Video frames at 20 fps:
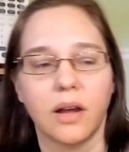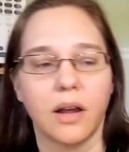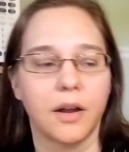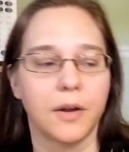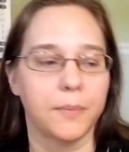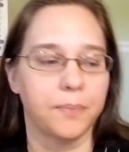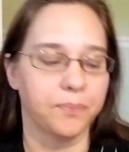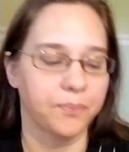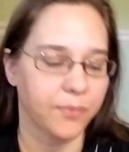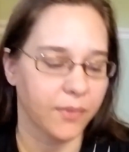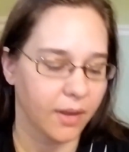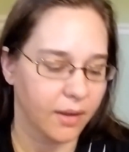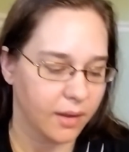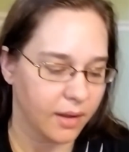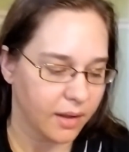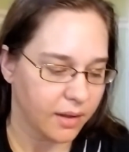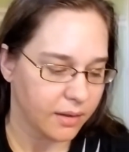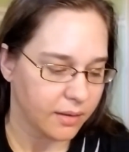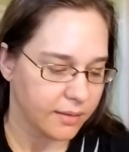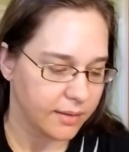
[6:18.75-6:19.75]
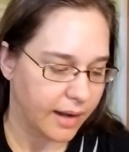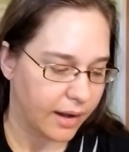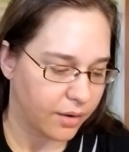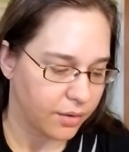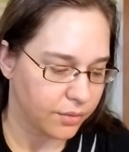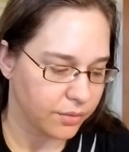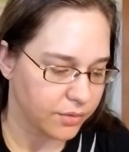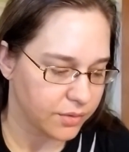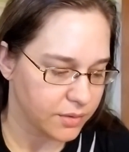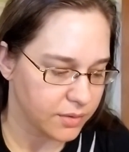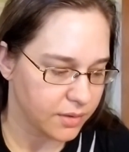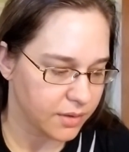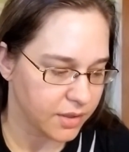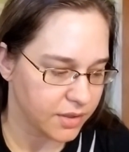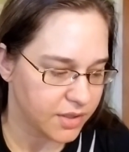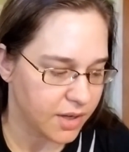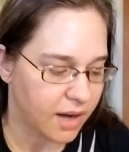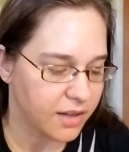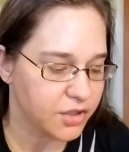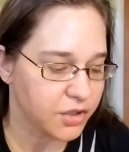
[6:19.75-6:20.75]
Um, now, the
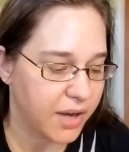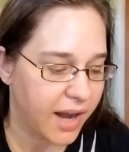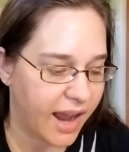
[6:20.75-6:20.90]
doctor